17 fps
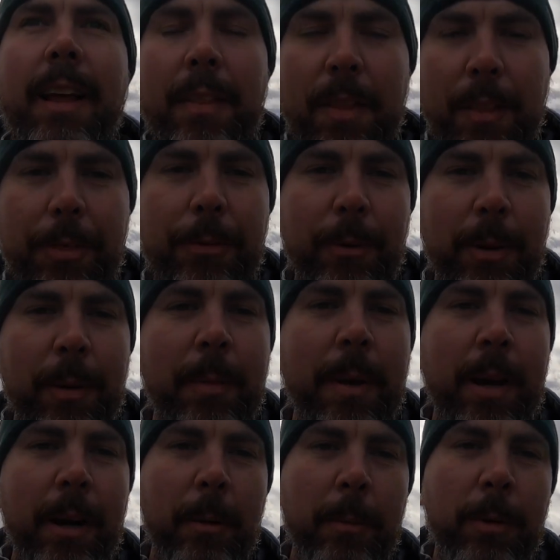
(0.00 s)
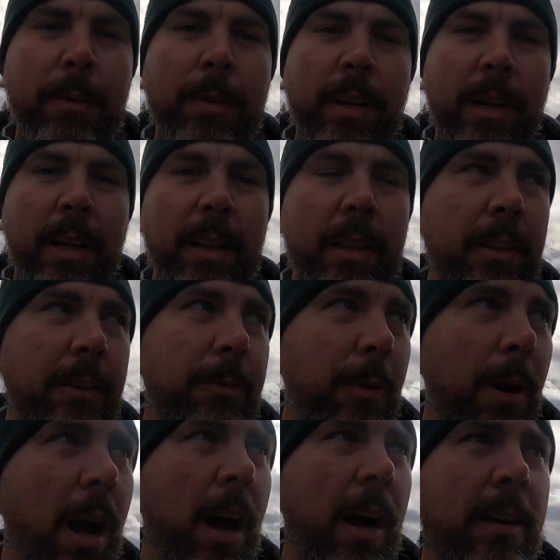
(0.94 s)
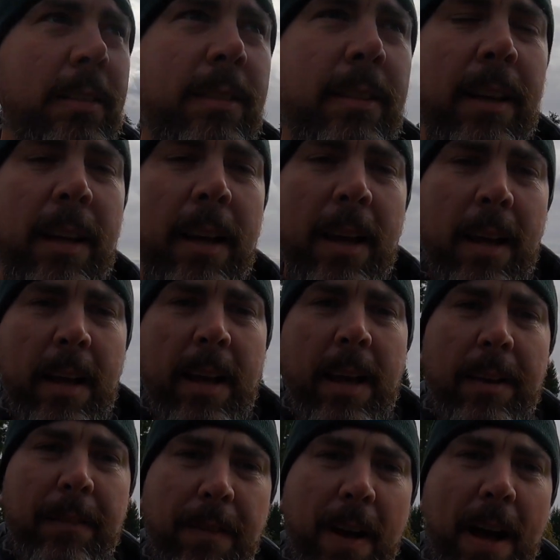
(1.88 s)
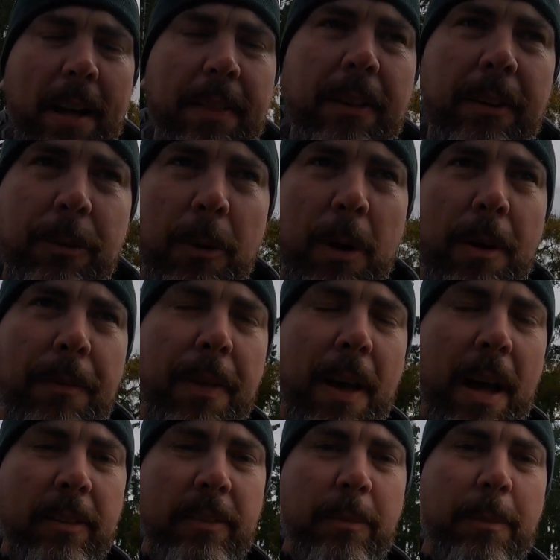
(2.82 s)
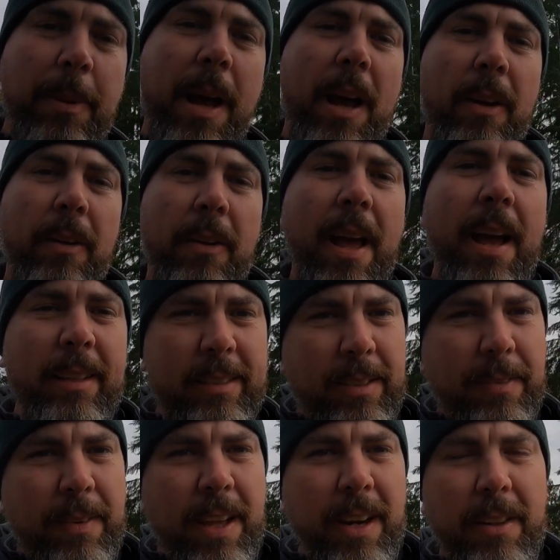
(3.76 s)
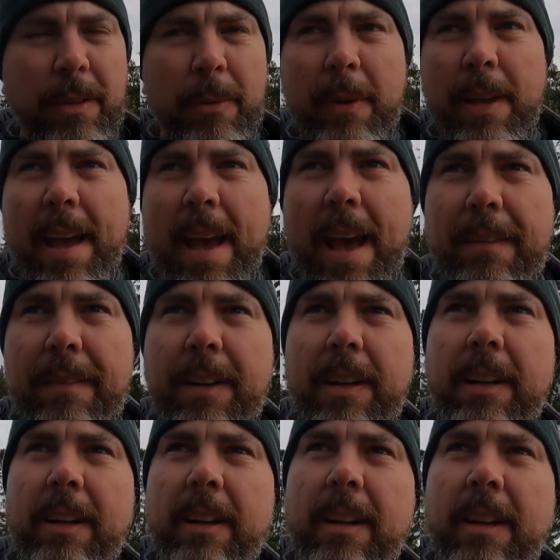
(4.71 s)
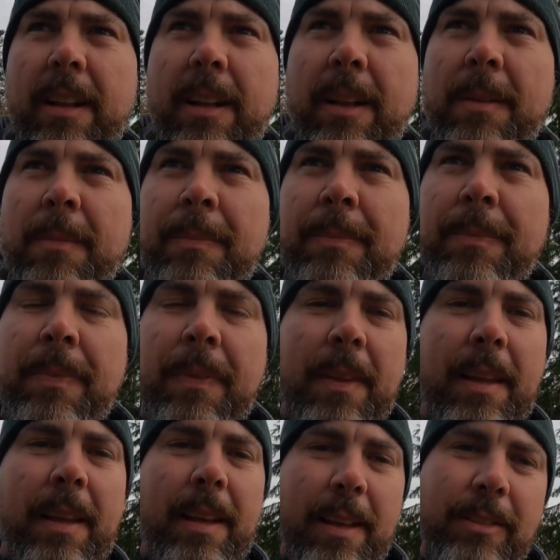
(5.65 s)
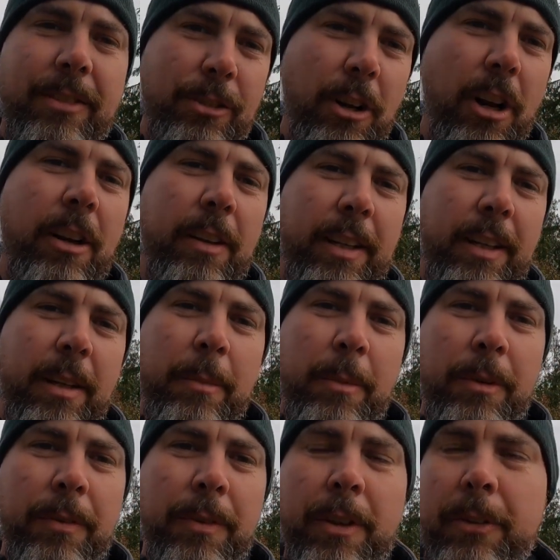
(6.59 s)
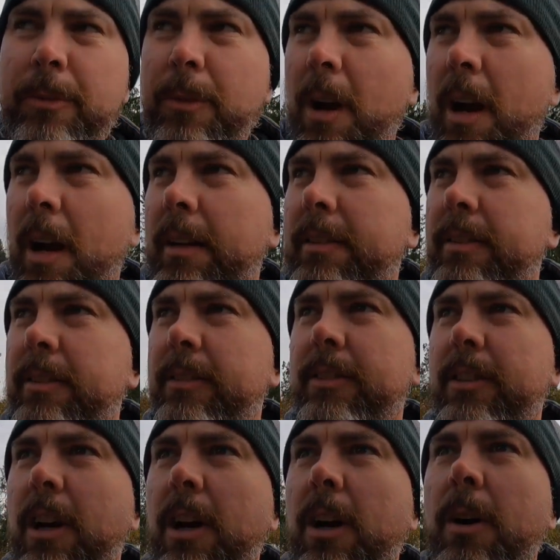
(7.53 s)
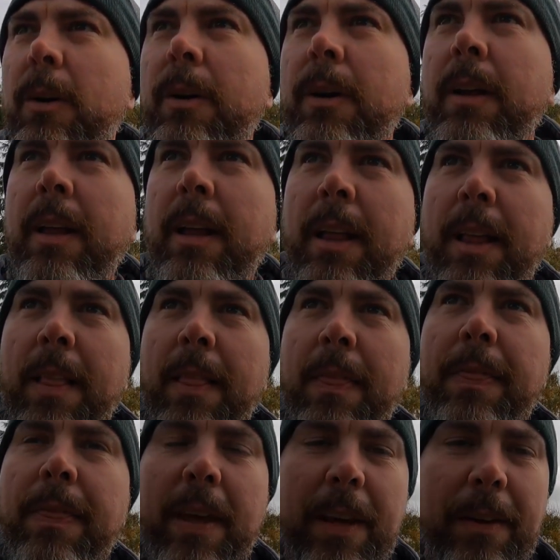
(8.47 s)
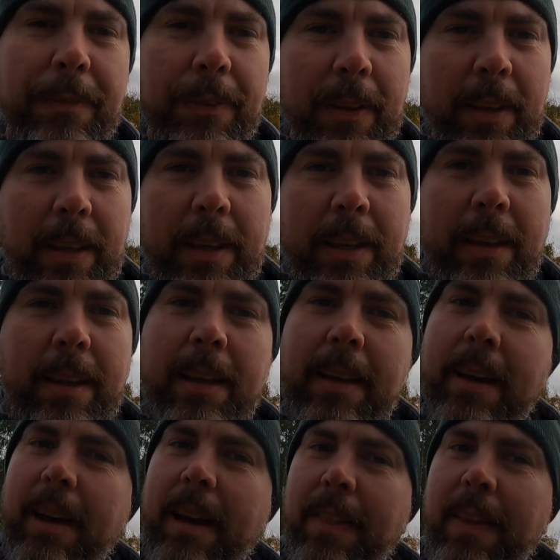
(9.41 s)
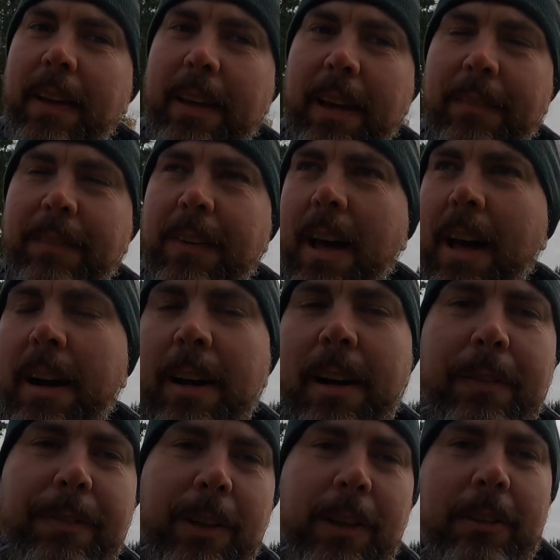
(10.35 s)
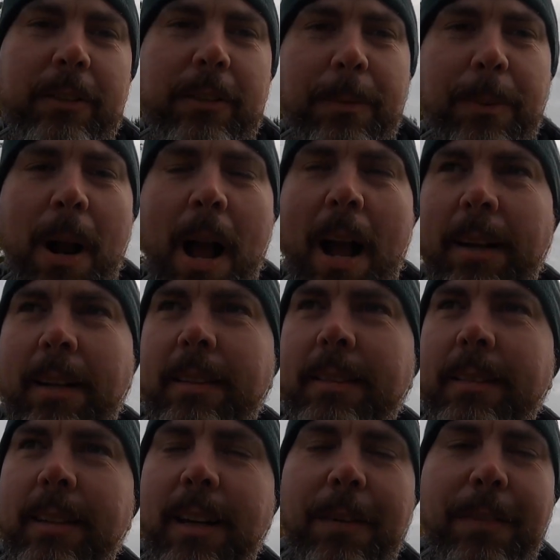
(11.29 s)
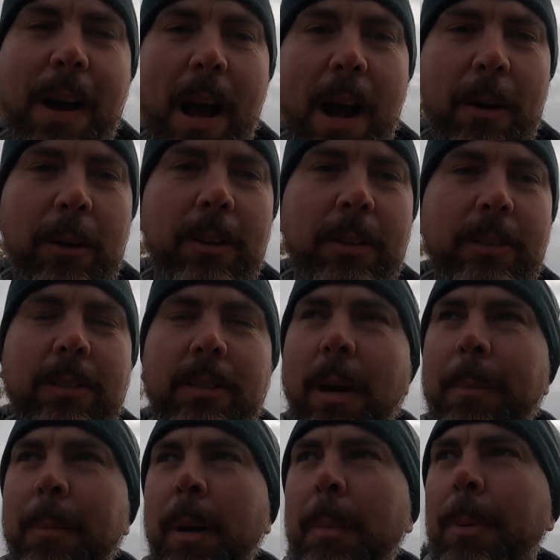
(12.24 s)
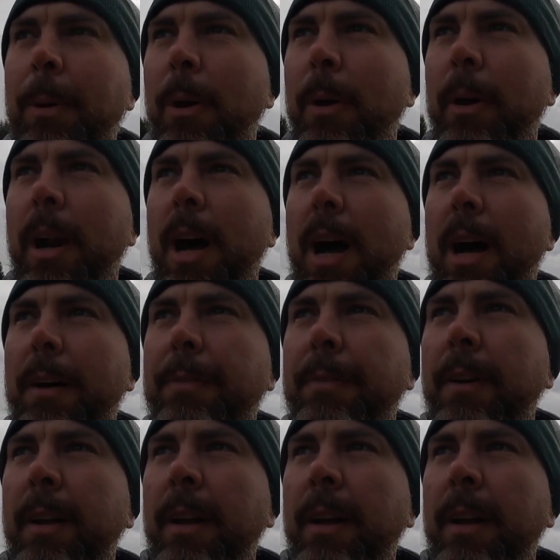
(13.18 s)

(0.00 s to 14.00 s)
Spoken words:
that 3 men are moving any of these rocks. In fact, the 12,000-pound excavator that we have here is struggling to move those rocks. So thankfully, I think I've got enough years of practice and enough hours. I'm going to pull it off